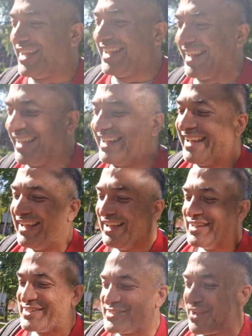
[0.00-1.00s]
eating
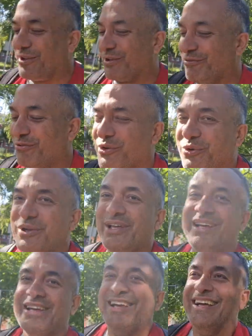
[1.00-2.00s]
solid food,
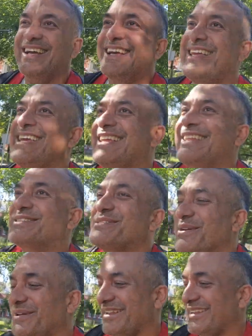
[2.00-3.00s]
just
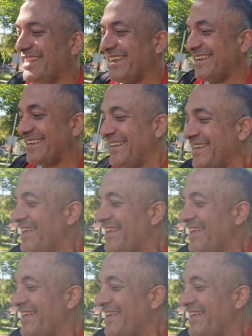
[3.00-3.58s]
put it